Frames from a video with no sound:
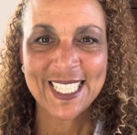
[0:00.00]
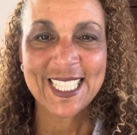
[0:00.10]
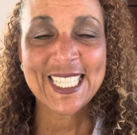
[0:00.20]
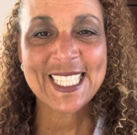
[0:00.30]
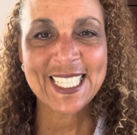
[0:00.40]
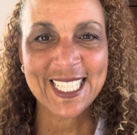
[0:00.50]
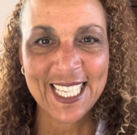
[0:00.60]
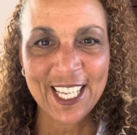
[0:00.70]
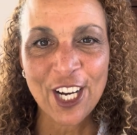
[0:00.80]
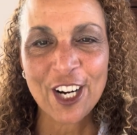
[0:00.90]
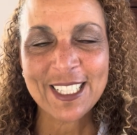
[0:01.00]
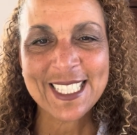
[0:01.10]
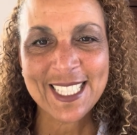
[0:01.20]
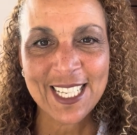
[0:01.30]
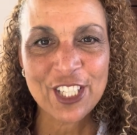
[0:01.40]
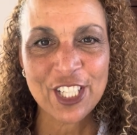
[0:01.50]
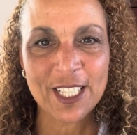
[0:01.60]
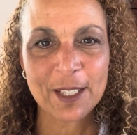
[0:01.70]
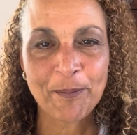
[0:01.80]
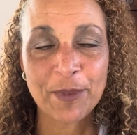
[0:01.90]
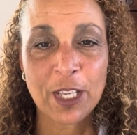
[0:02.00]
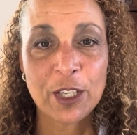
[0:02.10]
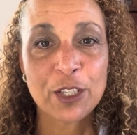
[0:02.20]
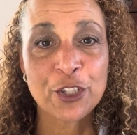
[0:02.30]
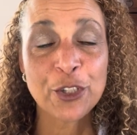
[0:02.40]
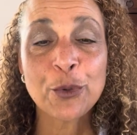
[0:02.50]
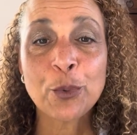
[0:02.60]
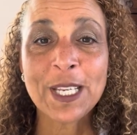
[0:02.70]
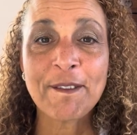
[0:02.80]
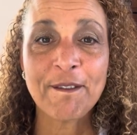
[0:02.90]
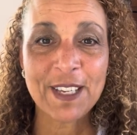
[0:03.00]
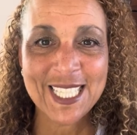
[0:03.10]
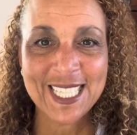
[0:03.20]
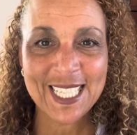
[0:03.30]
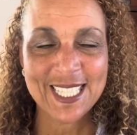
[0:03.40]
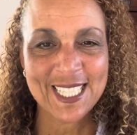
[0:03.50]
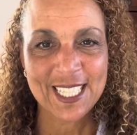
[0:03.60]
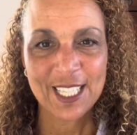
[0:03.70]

is to get our attention to revisit